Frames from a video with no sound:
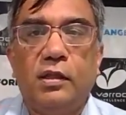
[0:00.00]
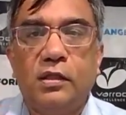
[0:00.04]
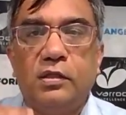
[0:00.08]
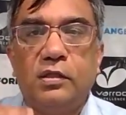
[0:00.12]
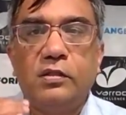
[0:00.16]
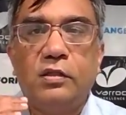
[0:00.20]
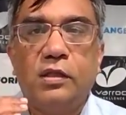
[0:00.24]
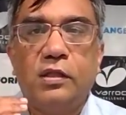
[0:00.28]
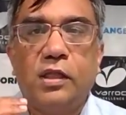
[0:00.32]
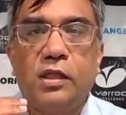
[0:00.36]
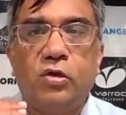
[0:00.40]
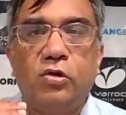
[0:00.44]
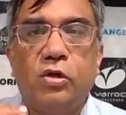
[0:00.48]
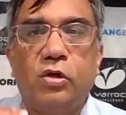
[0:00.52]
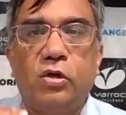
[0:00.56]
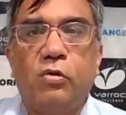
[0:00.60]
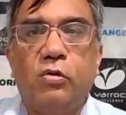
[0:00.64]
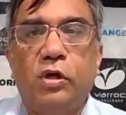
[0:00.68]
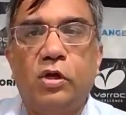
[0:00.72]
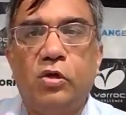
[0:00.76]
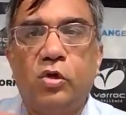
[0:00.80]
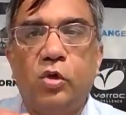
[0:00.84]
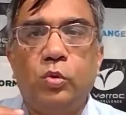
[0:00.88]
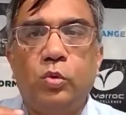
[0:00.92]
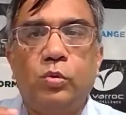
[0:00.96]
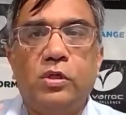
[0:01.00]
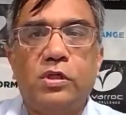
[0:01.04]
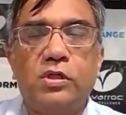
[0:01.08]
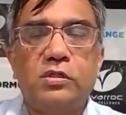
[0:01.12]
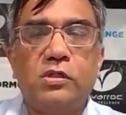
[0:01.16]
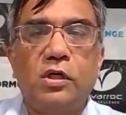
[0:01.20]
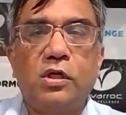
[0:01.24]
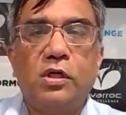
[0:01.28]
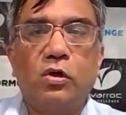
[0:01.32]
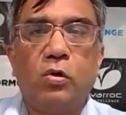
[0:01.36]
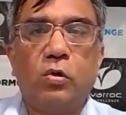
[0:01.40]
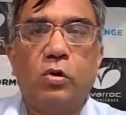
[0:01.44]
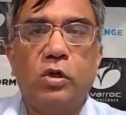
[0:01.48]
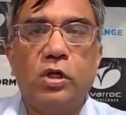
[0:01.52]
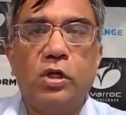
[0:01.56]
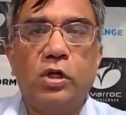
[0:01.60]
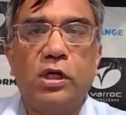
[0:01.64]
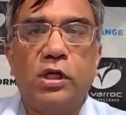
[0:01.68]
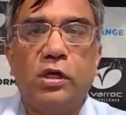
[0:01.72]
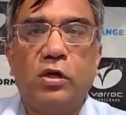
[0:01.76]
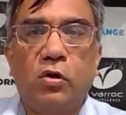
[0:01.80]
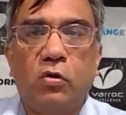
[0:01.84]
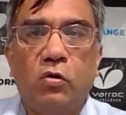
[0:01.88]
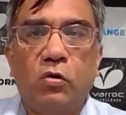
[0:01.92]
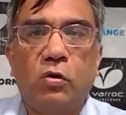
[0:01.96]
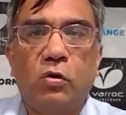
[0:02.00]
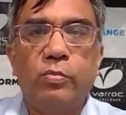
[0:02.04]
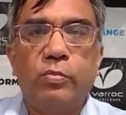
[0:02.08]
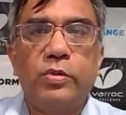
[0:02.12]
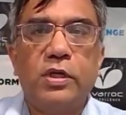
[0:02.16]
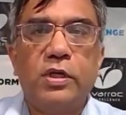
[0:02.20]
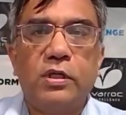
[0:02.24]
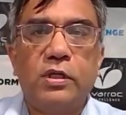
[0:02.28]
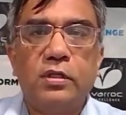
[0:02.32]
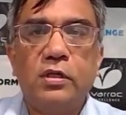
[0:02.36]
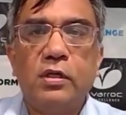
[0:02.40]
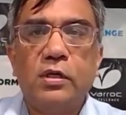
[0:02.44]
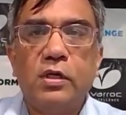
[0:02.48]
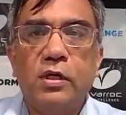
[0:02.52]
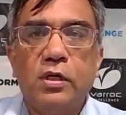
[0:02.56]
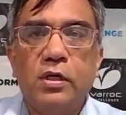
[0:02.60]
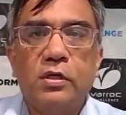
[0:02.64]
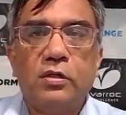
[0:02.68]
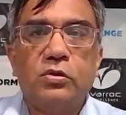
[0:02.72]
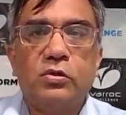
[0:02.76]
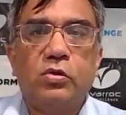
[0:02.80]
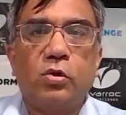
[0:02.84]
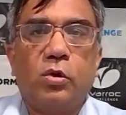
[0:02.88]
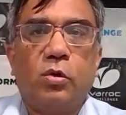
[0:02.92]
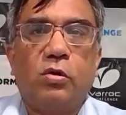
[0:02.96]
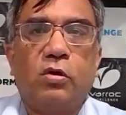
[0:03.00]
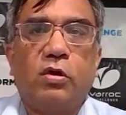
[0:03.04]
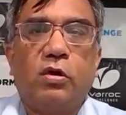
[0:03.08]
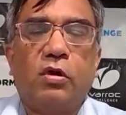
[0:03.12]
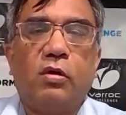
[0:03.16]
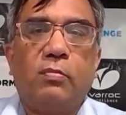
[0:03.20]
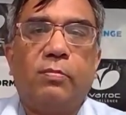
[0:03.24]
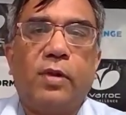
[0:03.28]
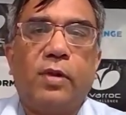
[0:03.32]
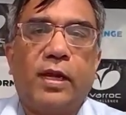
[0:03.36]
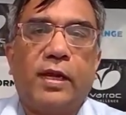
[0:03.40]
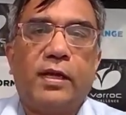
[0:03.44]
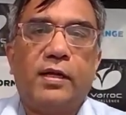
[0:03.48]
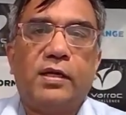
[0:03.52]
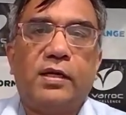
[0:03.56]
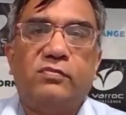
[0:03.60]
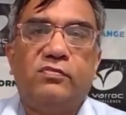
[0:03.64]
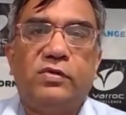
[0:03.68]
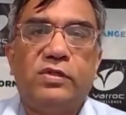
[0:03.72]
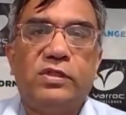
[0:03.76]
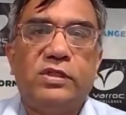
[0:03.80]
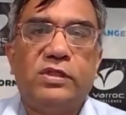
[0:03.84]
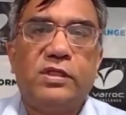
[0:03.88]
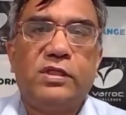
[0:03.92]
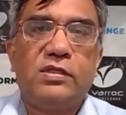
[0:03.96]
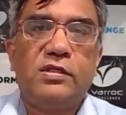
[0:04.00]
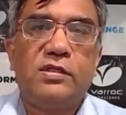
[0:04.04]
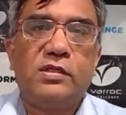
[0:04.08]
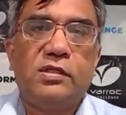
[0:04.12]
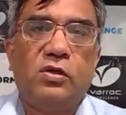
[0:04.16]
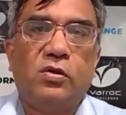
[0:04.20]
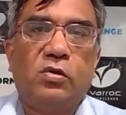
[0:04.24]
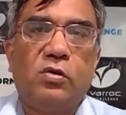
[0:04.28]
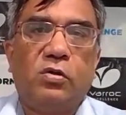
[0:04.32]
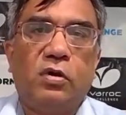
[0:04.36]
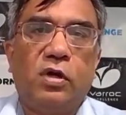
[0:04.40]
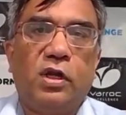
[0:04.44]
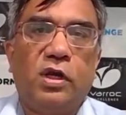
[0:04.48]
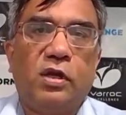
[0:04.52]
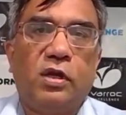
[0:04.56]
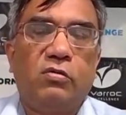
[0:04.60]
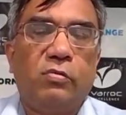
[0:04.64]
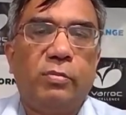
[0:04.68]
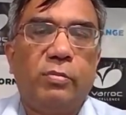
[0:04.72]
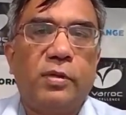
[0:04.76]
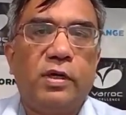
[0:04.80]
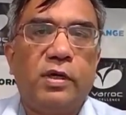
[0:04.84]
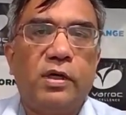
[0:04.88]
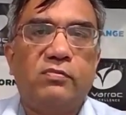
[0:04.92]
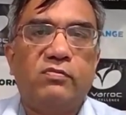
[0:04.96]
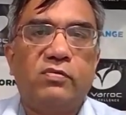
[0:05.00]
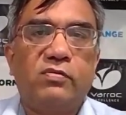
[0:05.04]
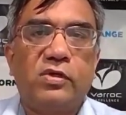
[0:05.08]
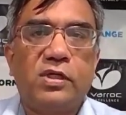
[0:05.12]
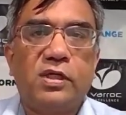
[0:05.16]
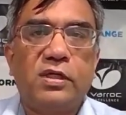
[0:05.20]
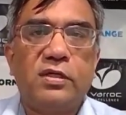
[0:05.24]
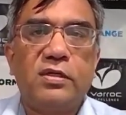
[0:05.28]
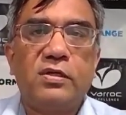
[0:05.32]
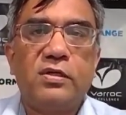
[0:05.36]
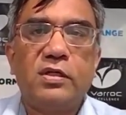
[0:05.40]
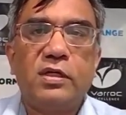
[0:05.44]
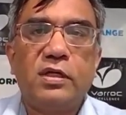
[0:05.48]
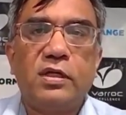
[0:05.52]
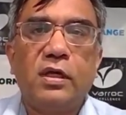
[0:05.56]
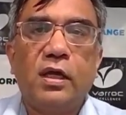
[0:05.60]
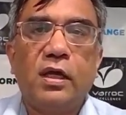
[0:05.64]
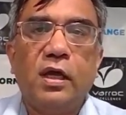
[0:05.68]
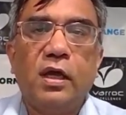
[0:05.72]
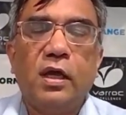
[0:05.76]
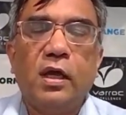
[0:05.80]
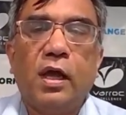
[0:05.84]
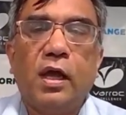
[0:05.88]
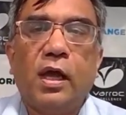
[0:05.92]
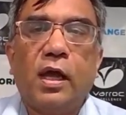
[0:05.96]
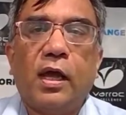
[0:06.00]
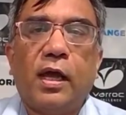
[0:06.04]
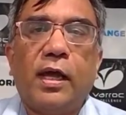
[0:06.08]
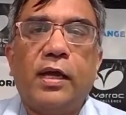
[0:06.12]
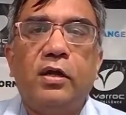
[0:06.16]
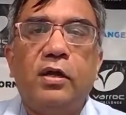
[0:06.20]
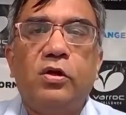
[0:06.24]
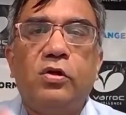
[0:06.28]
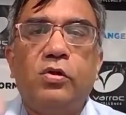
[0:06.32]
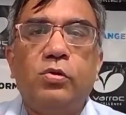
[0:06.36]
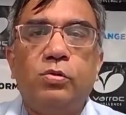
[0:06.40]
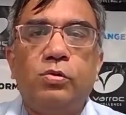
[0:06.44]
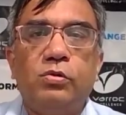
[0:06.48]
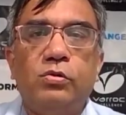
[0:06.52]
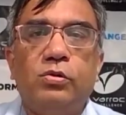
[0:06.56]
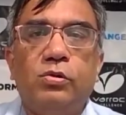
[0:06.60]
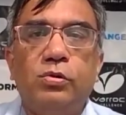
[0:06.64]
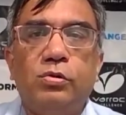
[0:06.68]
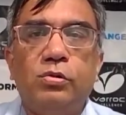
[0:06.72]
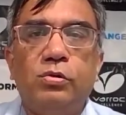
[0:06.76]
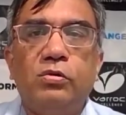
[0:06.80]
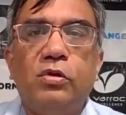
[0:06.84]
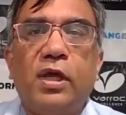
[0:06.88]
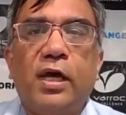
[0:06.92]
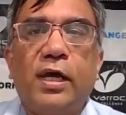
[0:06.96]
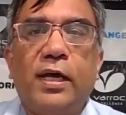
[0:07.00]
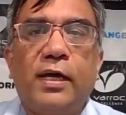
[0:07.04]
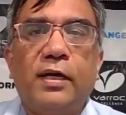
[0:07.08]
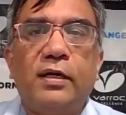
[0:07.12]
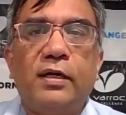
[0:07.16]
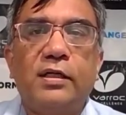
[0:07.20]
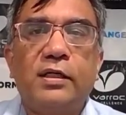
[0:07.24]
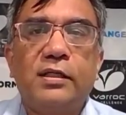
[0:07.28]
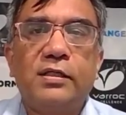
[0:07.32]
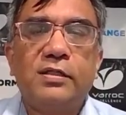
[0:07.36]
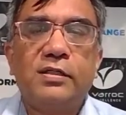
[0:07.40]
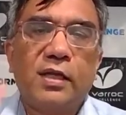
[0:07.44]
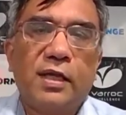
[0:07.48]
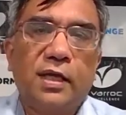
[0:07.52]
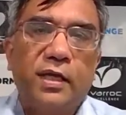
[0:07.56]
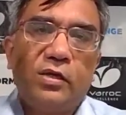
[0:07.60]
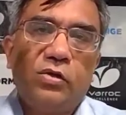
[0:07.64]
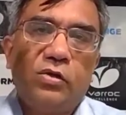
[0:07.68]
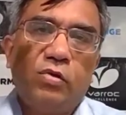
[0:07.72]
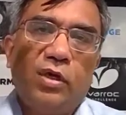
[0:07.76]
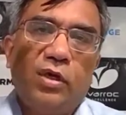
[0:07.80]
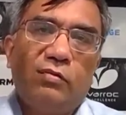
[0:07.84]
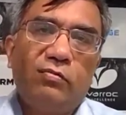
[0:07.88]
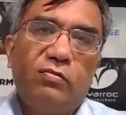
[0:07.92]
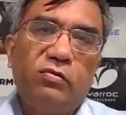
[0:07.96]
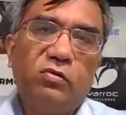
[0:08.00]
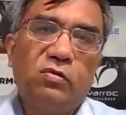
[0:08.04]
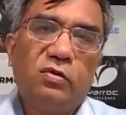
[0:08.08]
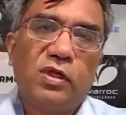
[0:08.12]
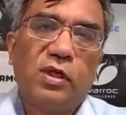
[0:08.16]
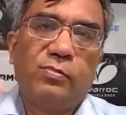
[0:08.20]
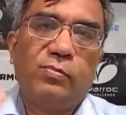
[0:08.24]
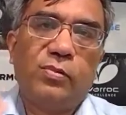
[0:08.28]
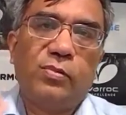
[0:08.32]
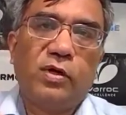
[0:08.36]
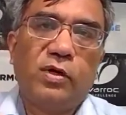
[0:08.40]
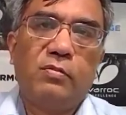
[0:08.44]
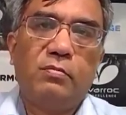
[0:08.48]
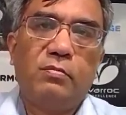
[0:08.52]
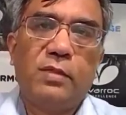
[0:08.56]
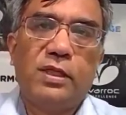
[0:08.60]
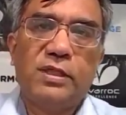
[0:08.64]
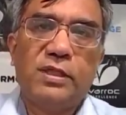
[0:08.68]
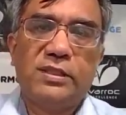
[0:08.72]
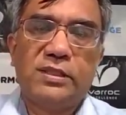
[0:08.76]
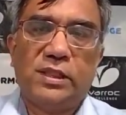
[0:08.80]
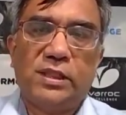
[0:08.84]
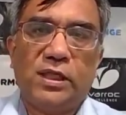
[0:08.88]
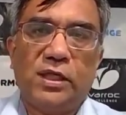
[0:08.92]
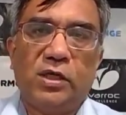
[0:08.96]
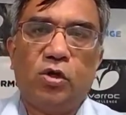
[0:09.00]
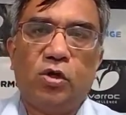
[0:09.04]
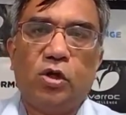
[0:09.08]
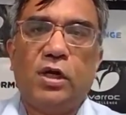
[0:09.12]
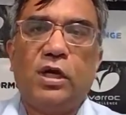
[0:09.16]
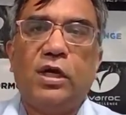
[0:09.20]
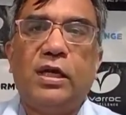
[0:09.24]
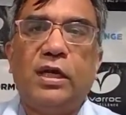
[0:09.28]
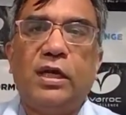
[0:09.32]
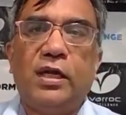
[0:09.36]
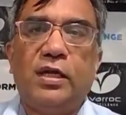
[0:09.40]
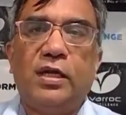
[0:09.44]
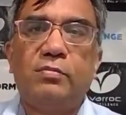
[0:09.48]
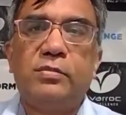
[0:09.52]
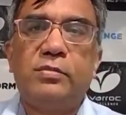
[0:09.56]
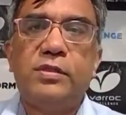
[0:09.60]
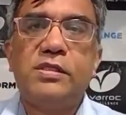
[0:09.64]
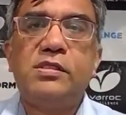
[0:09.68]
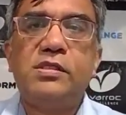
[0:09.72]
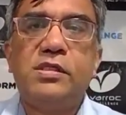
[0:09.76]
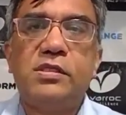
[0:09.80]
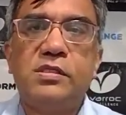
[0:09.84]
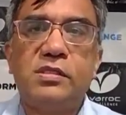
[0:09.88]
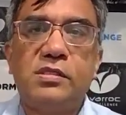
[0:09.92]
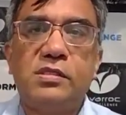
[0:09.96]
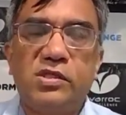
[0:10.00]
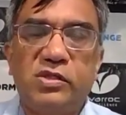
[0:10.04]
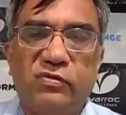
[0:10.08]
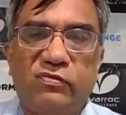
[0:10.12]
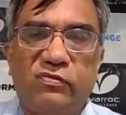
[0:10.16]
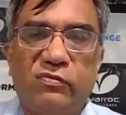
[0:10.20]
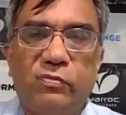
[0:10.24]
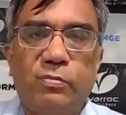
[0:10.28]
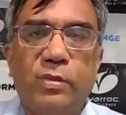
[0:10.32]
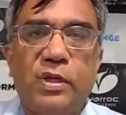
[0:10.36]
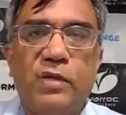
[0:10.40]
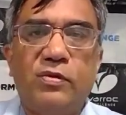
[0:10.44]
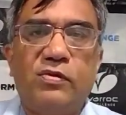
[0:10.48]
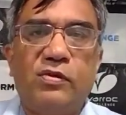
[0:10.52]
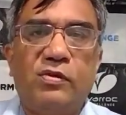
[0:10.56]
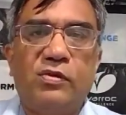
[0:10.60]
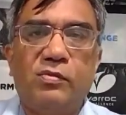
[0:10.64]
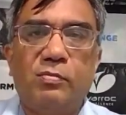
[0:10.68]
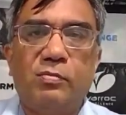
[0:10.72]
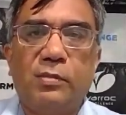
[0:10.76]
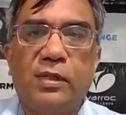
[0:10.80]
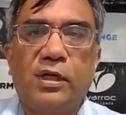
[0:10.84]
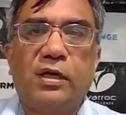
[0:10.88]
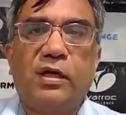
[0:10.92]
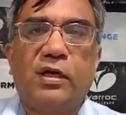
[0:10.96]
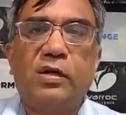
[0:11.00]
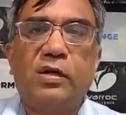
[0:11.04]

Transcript: Now you're going towards the OE or OP. So overall plant efficiency, overall equipment efficiency. And to do that, it's like you have to keep on measuring on daily basis, shift basis, monthly